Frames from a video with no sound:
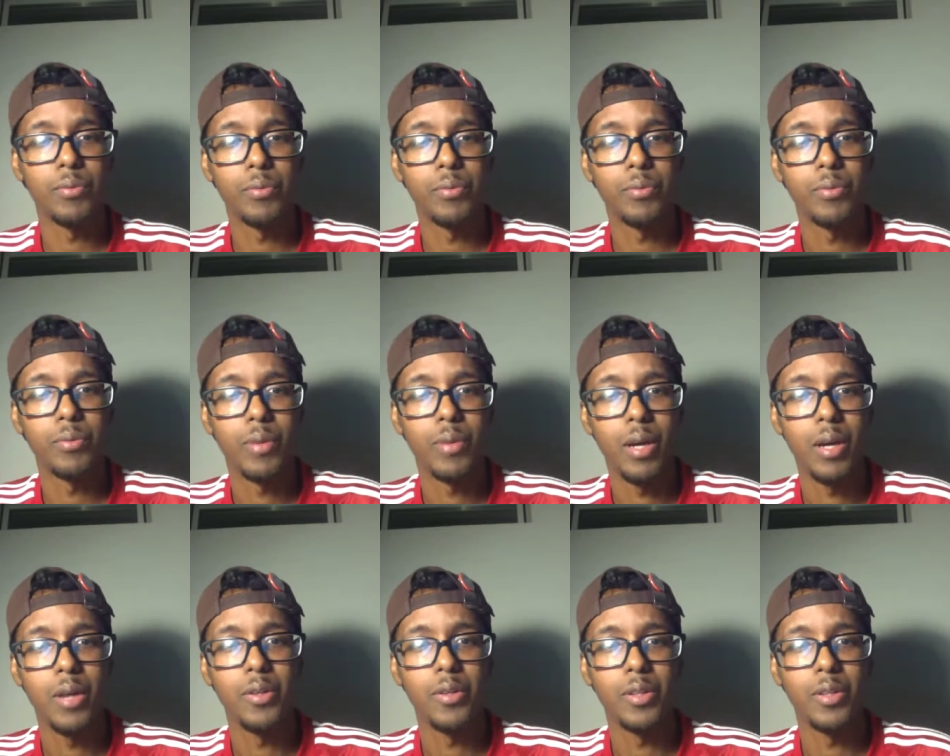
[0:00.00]
other
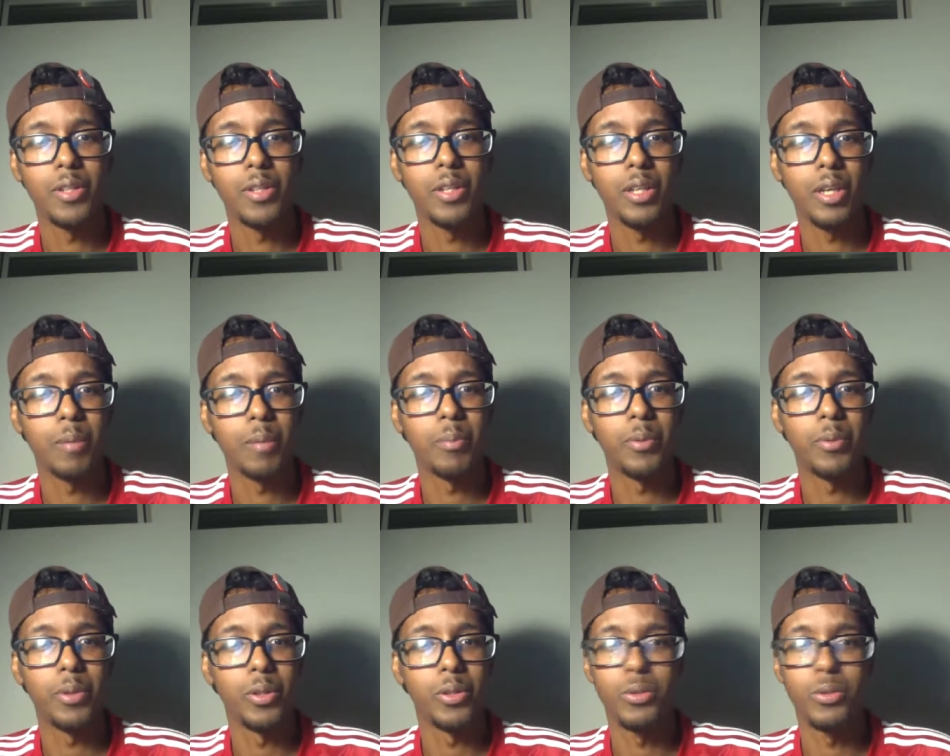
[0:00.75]
than a couple of those
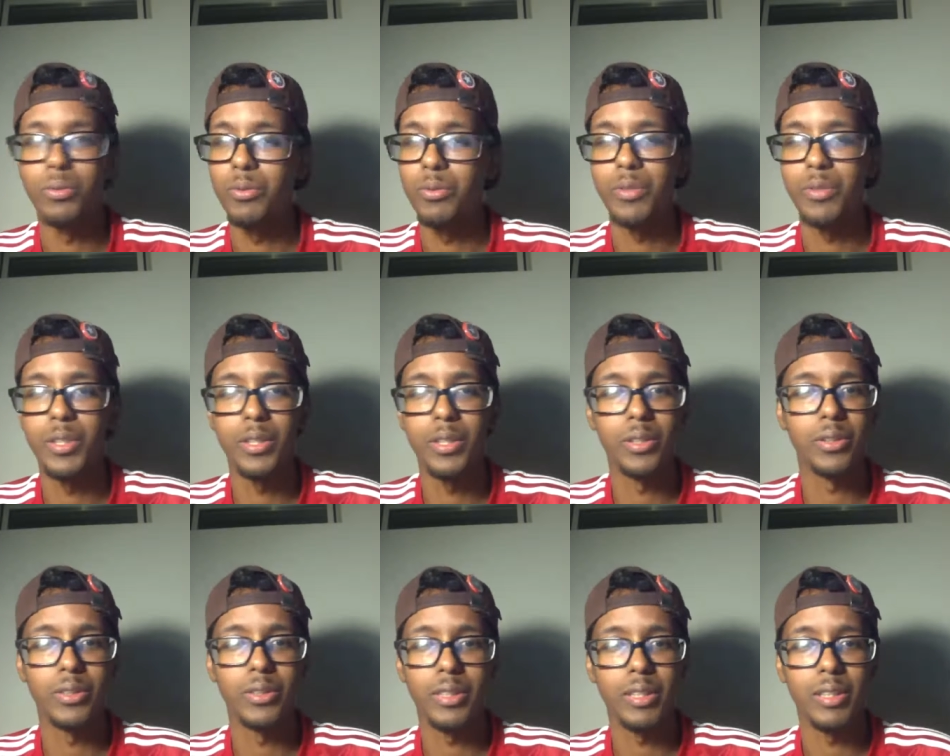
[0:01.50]
reveals that
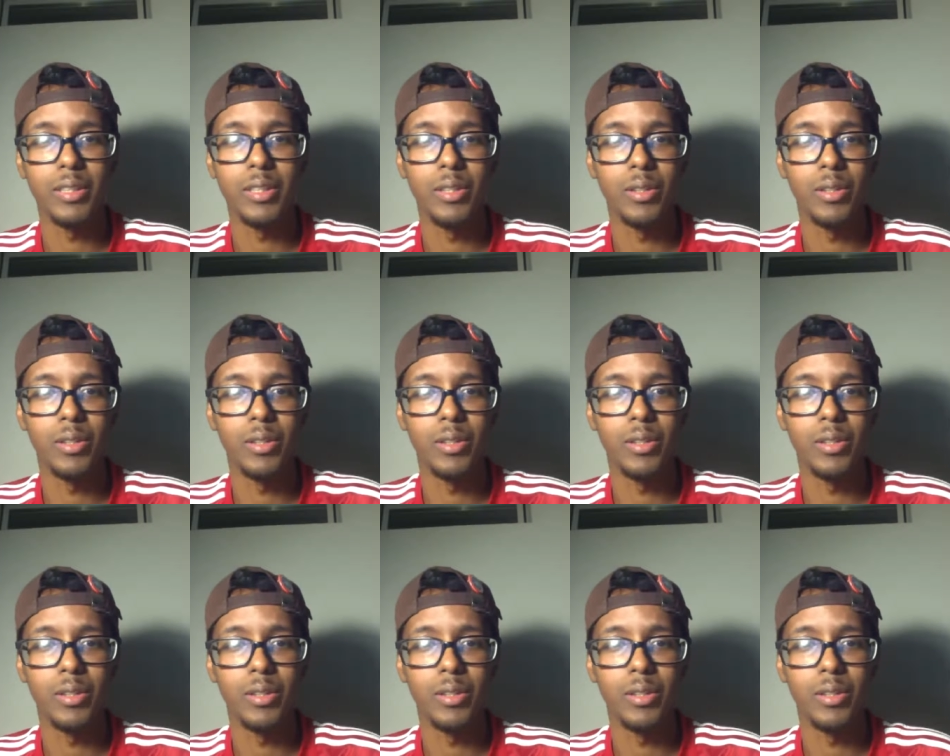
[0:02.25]
you know